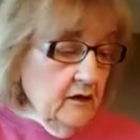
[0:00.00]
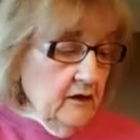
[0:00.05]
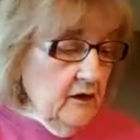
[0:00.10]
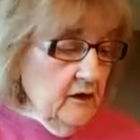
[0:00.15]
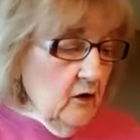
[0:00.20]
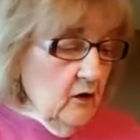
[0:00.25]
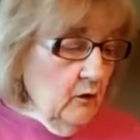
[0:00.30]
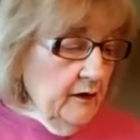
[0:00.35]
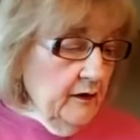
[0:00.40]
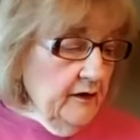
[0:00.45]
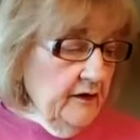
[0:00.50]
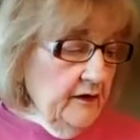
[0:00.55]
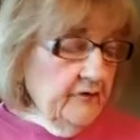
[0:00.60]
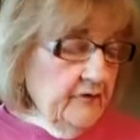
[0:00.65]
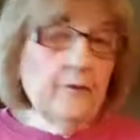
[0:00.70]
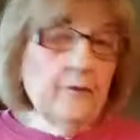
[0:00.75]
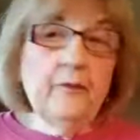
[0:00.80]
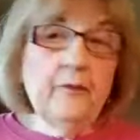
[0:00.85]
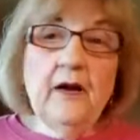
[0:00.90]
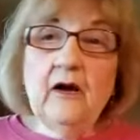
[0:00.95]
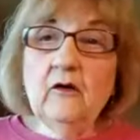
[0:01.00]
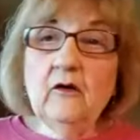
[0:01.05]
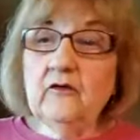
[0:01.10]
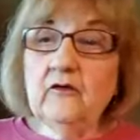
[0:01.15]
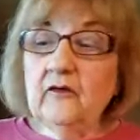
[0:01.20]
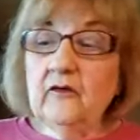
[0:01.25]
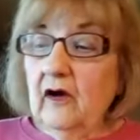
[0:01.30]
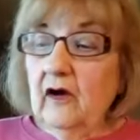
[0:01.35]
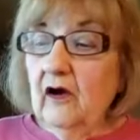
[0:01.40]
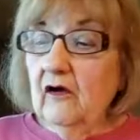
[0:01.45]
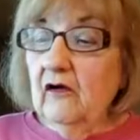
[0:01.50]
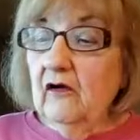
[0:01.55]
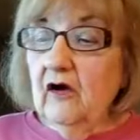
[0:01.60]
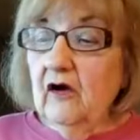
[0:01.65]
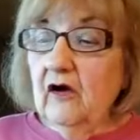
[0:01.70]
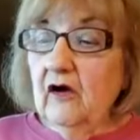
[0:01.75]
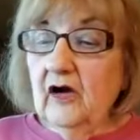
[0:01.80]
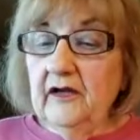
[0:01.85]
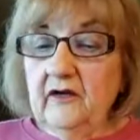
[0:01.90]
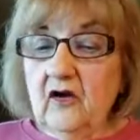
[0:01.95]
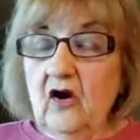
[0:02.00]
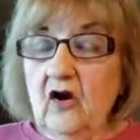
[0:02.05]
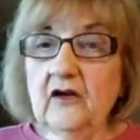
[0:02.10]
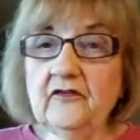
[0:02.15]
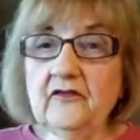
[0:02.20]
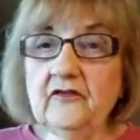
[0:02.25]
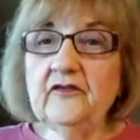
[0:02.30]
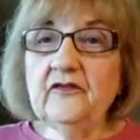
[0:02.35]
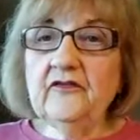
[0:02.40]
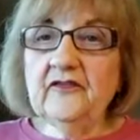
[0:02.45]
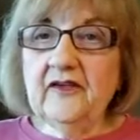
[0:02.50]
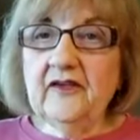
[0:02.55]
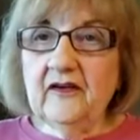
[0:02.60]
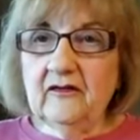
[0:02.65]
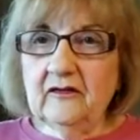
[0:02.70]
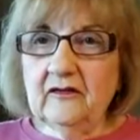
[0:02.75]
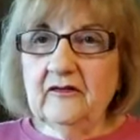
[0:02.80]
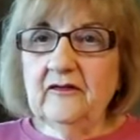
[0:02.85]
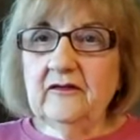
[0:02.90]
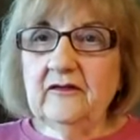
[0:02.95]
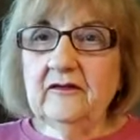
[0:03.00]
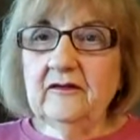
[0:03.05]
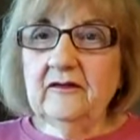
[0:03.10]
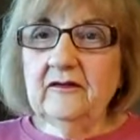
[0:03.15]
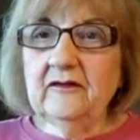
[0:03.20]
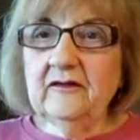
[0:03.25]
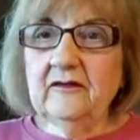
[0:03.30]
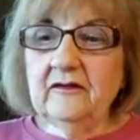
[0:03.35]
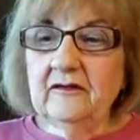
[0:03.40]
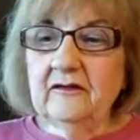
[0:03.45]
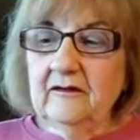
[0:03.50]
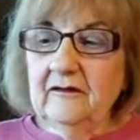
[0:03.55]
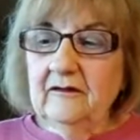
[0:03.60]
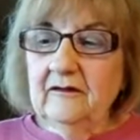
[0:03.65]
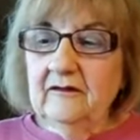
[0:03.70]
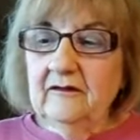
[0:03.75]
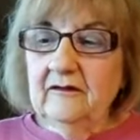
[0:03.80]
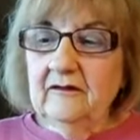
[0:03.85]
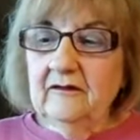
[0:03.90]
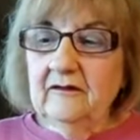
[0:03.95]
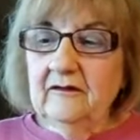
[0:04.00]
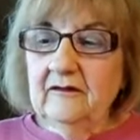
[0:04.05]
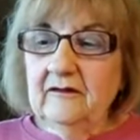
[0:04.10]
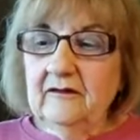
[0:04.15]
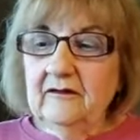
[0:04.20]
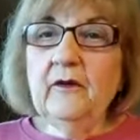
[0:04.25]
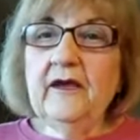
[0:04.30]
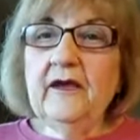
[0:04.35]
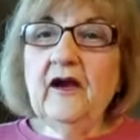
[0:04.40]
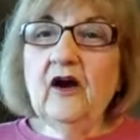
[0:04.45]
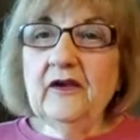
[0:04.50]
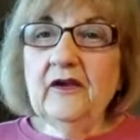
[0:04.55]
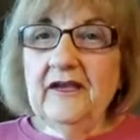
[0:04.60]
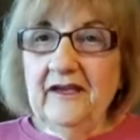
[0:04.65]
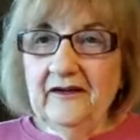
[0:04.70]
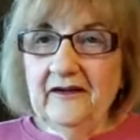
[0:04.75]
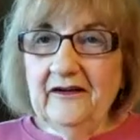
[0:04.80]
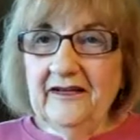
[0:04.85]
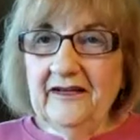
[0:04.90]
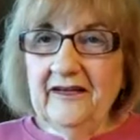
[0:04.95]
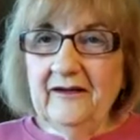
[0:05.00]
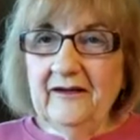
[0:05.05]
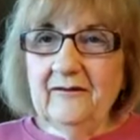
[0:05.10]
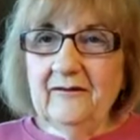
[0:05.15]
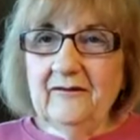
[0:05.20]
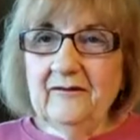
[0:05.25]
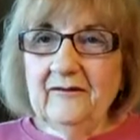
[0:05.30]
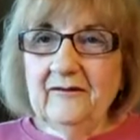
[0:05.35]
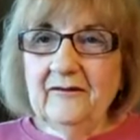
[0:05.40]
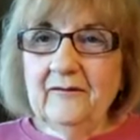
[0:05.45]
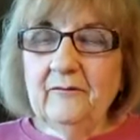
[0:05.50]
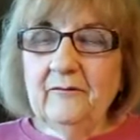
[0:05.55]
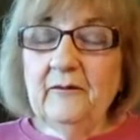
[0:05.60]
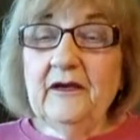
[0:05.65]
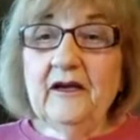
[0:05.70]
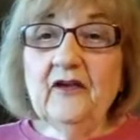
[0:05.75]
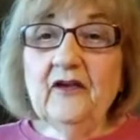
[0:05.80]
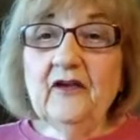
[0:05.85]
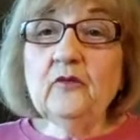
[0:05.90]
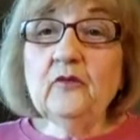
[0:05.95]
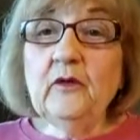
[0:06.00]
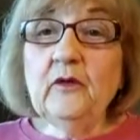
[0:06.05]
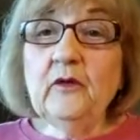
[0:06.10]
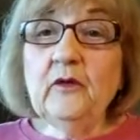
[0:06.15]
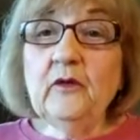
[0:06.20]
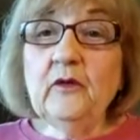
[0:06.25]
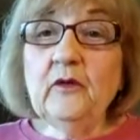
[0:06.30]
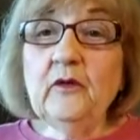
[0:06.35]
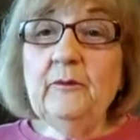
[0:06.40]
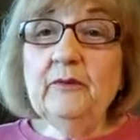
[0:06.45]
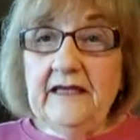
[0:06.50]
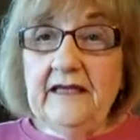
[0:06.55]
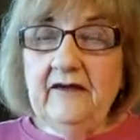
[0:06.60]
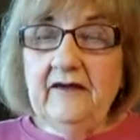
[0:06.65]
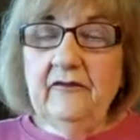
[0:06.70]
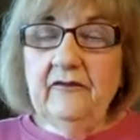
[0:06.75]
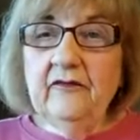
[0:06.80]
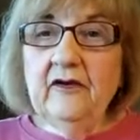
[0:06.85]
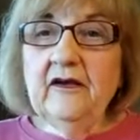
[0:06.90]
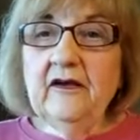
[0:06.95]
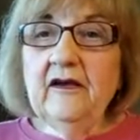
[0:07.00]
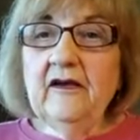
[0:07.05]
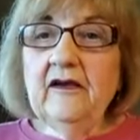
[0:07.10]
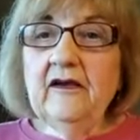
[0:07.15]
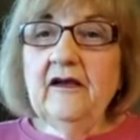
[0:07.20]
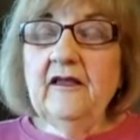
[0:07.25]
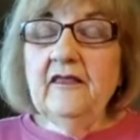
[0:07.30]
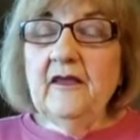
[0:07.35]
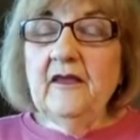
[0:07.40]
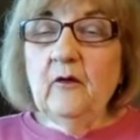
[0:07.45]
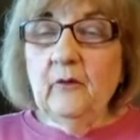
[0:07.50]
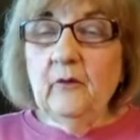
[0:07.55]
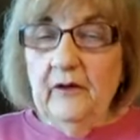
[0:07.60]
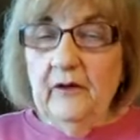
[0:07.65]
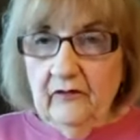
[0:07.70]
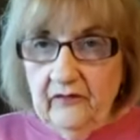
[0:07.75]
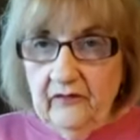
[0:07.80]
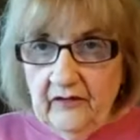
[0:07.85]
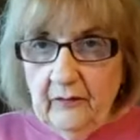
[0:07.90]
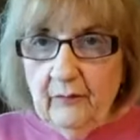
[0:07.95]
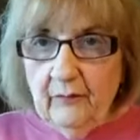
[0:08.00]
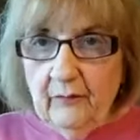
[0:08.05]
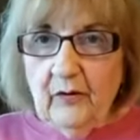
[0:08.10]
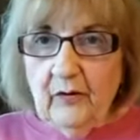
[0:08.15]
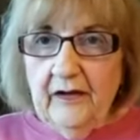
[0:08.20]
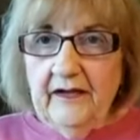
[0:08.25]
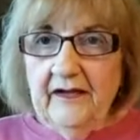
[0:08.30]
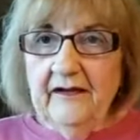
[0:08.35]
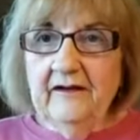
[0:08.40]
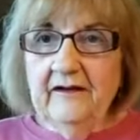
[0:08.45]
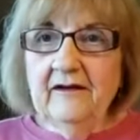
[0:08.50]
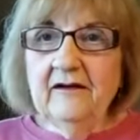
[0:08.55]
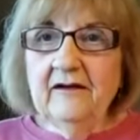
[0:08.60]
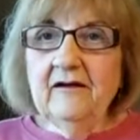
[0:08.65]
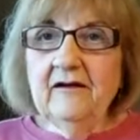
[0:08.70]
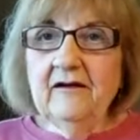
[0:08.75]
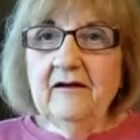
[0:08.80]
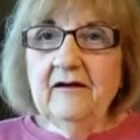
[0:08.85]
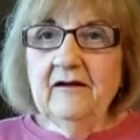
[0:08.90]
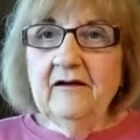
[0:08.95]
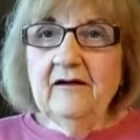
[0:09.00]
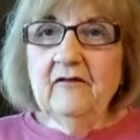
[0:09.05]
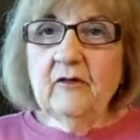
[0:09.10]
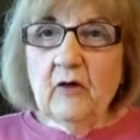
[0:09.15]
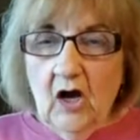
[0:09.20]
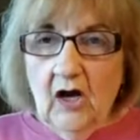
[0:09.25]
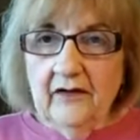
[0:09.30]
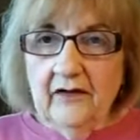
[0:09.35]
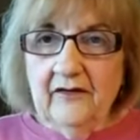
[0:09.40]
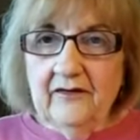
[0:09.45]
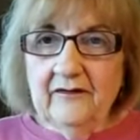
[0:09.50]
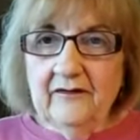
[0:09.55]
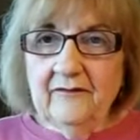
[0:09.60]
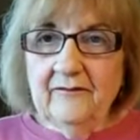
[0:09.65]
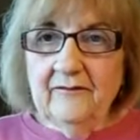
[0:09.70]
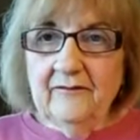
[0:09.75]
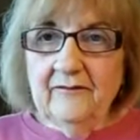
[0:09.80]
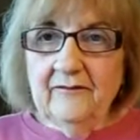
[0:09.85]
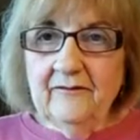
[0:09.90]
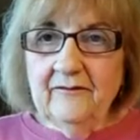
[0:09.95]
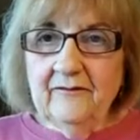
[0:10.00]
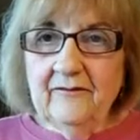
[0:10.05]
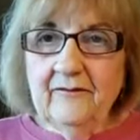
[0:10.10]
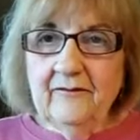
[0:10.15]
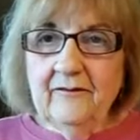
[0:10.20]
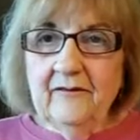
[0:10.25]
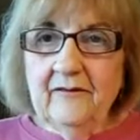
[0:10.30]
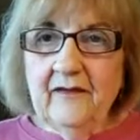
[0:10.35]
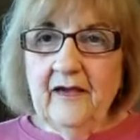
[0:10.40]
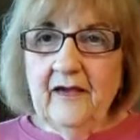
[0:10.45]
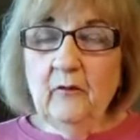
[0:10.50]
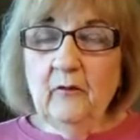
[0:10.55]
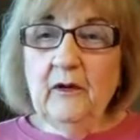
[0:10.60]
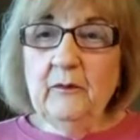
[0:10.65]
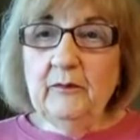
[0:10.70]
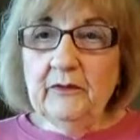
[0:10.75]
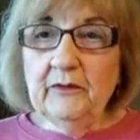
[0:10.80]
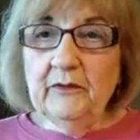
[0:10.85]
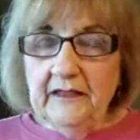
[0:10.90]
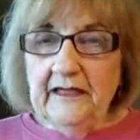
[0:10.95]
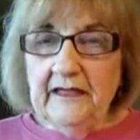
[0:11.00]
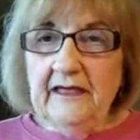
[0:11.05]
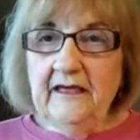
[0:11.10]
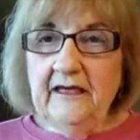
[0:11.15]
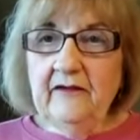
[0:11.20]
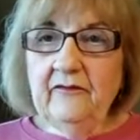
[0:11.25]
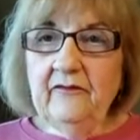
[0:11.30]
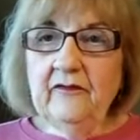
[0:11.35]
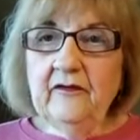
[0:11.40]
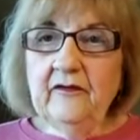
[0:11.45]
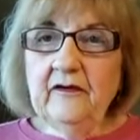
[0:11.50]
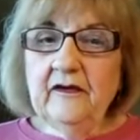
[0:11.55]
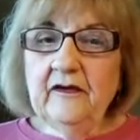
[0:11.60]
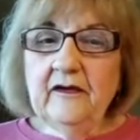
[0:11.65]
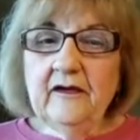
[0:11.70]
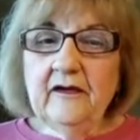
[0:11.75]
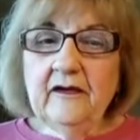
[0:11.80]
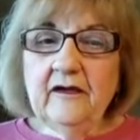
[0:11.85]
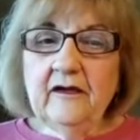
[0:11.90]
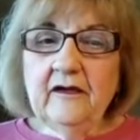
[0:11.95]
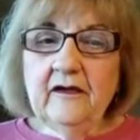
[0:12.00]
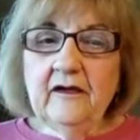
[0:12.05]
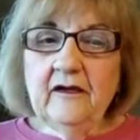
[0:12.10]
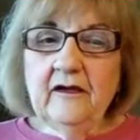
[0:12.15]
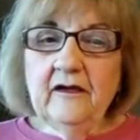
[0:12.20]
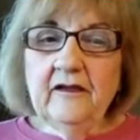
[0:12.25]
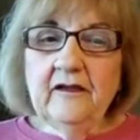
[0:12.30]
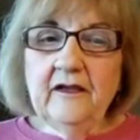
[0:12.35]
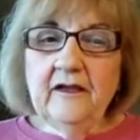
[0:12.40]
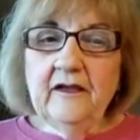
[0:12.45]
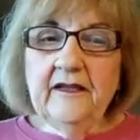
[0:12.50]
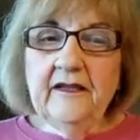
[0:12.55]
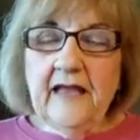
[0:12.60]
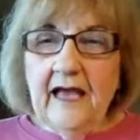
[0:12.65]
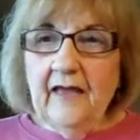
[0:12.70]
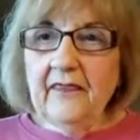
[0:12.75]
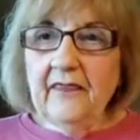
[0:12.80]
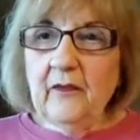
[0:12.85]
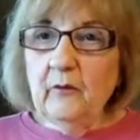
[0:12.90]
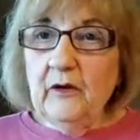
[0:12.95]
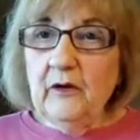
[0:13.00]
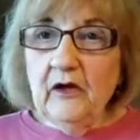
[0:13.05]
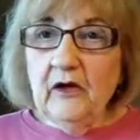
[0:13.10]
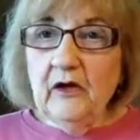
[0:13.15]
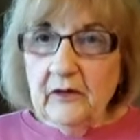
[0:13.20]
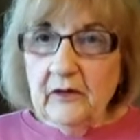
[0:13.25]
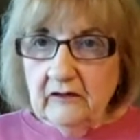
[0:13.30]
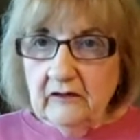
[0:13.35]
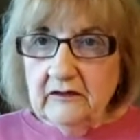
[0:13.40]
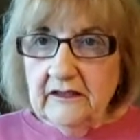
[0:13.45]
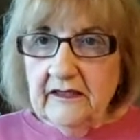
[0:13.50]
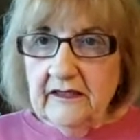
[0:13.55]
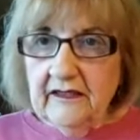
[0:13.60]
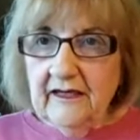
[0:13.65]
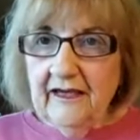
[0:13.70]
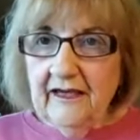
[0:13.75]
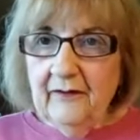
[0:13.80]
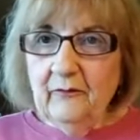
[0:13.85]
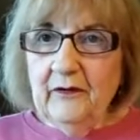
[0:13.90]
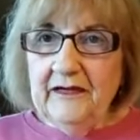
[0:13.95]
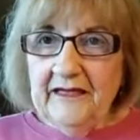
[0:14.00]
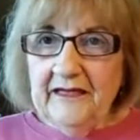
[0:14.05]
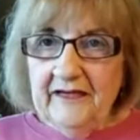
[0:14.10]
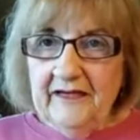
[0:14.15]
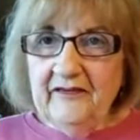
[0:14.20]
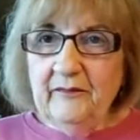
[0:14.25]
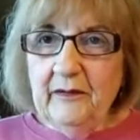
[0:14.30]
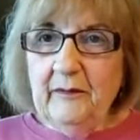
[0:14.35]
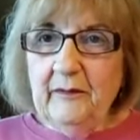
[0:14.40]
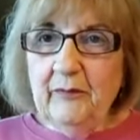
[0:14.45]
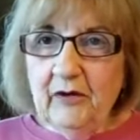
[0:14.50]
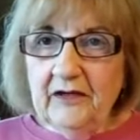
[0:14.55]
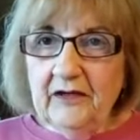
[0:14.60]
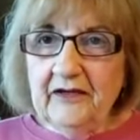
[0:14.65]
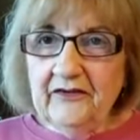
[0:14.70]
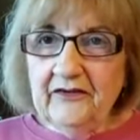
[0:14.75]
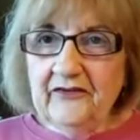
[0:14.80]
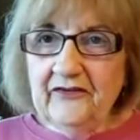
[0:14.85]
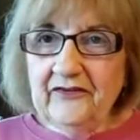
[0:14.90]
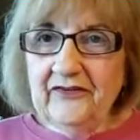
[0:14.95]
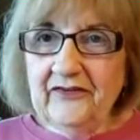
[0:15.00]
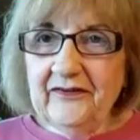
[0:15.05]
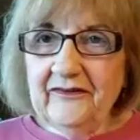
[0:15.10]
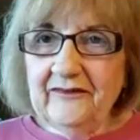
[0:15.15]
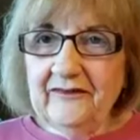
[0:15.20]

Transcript: you know, it is about our unconscious guilt that we are healing because we believe that we are separated from God. And we believe in that we are guilty and we need to be punished.